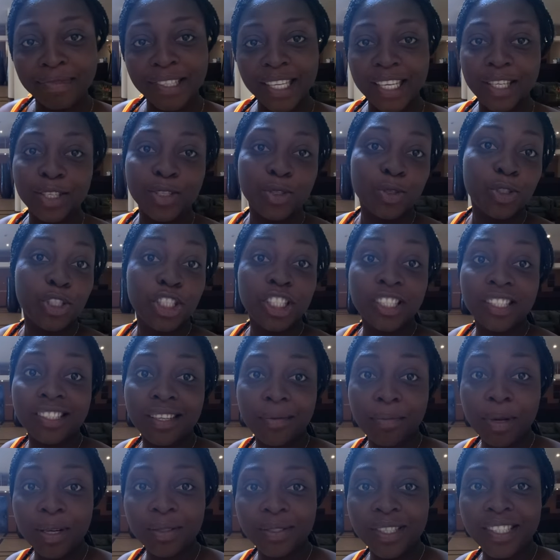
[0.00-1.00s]
Yeah, so she's
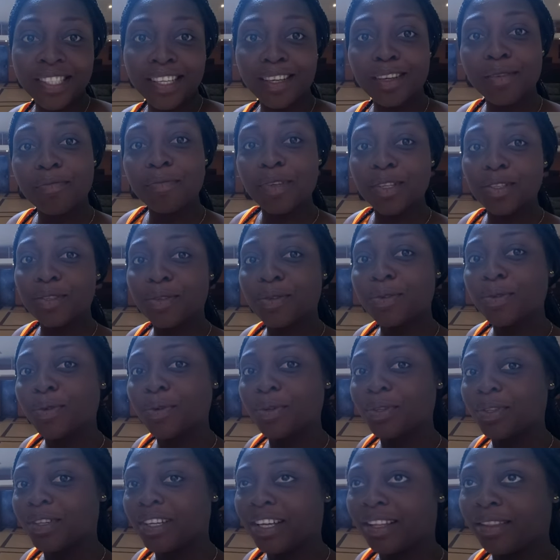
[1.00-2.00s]
about to take me to go
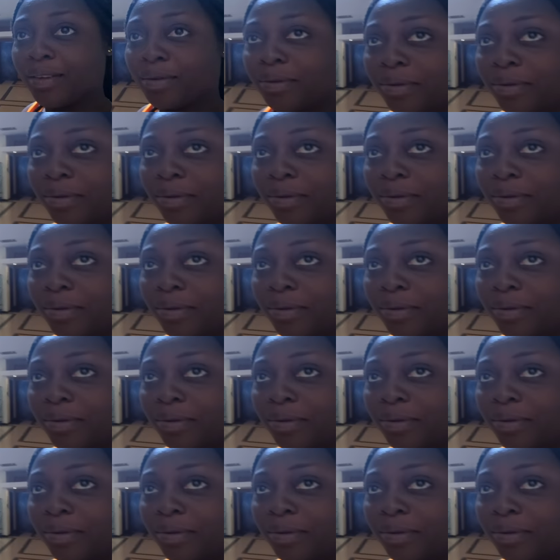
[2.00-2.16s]
look at